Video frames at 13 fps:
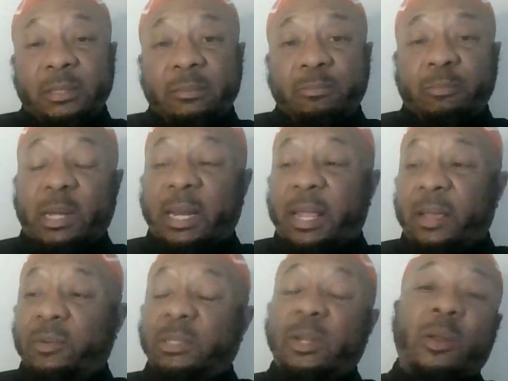But it
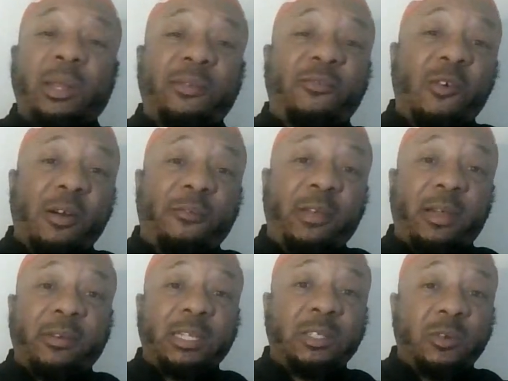was only for a
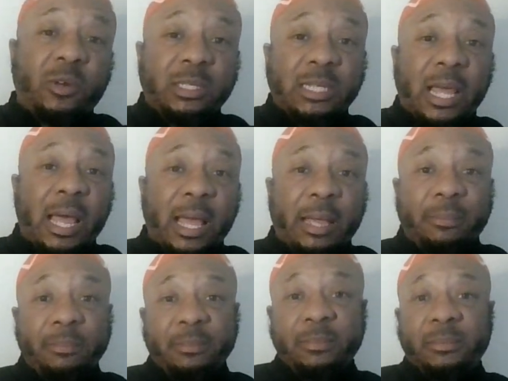very short time.
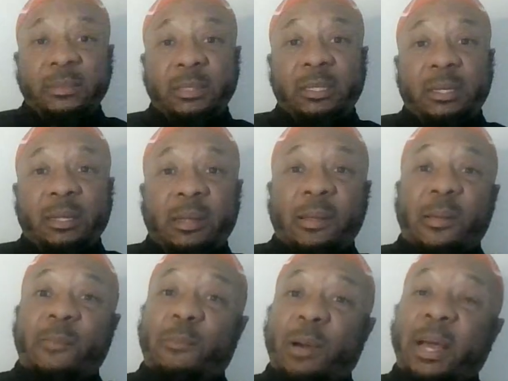
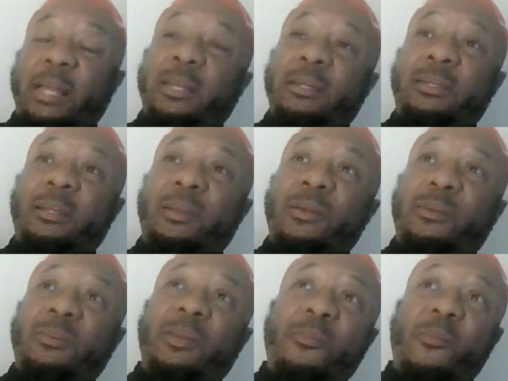But
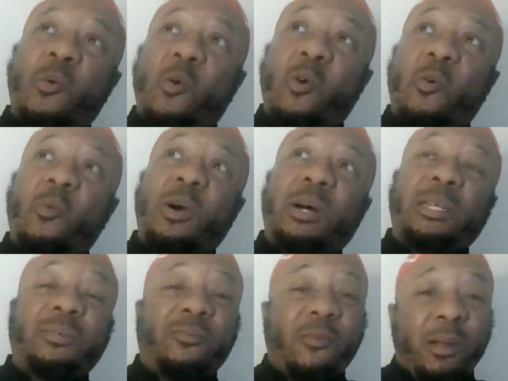the moral
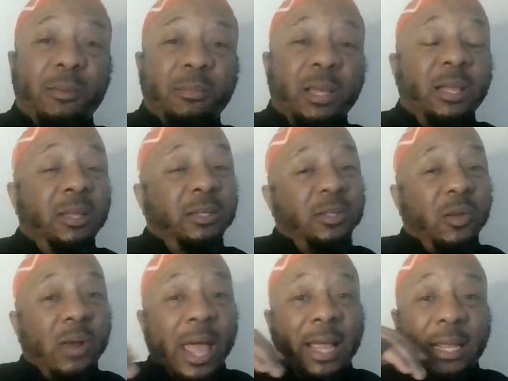was from, so
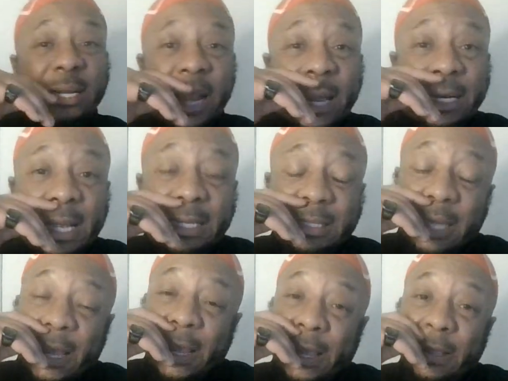like they
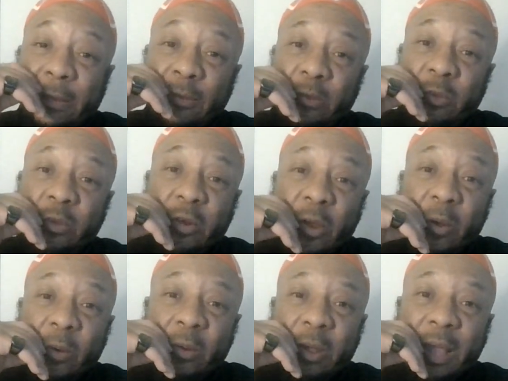say, and
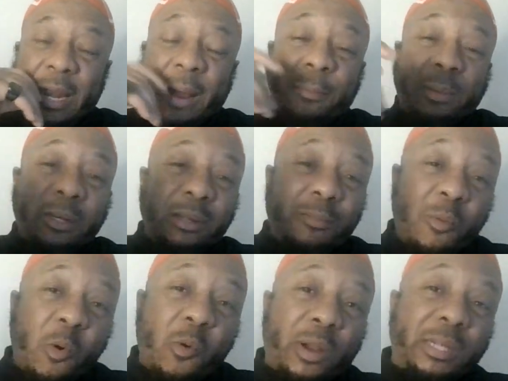I'm going to look
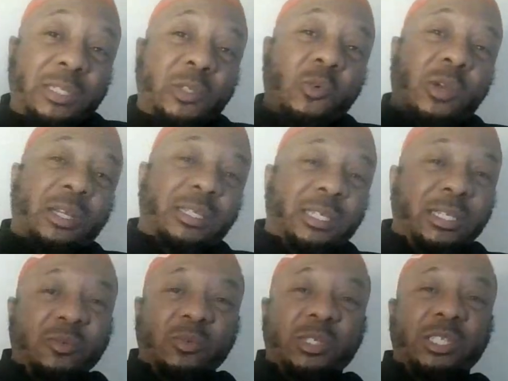more into it, because
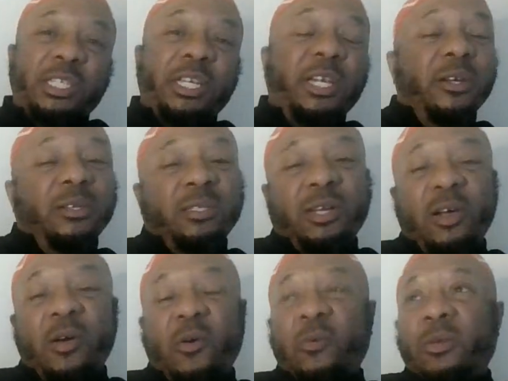this was years
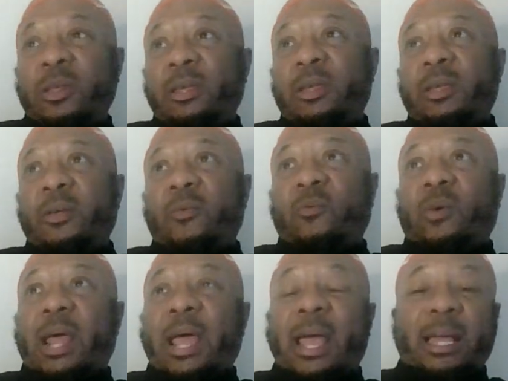ago
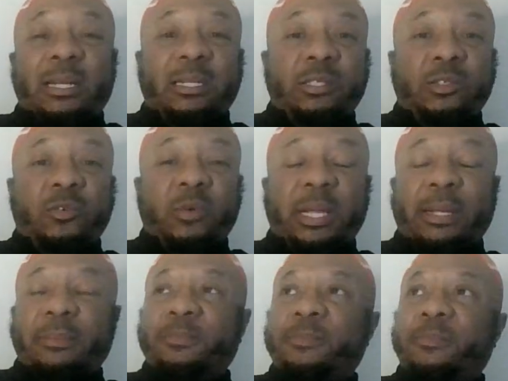when I had this dream.